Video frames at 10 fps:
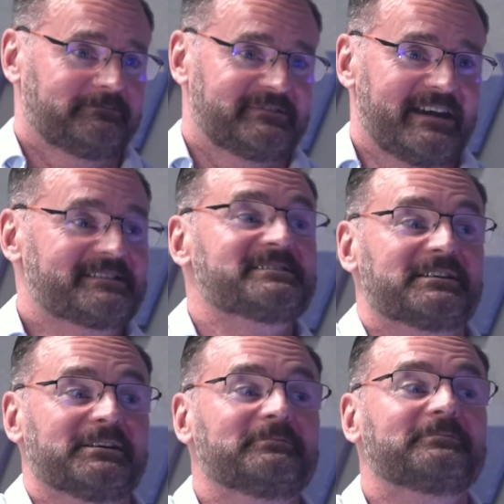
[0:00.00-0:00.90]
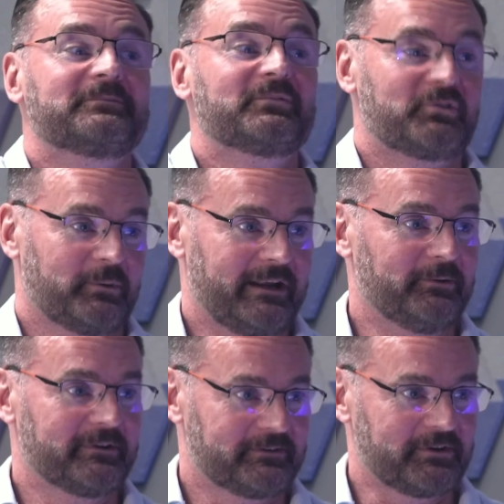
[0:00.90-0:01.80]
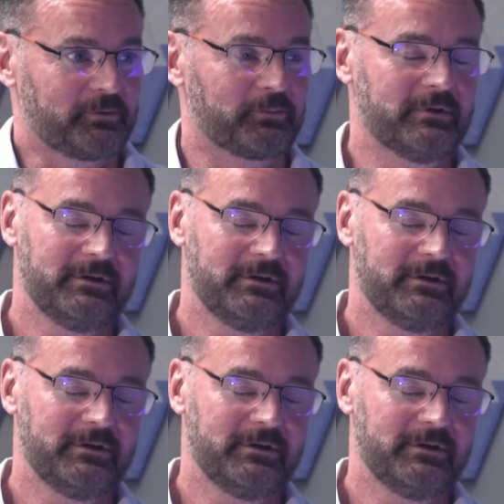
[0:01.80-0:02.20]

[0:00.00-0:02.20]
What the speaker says: testing team to allow that,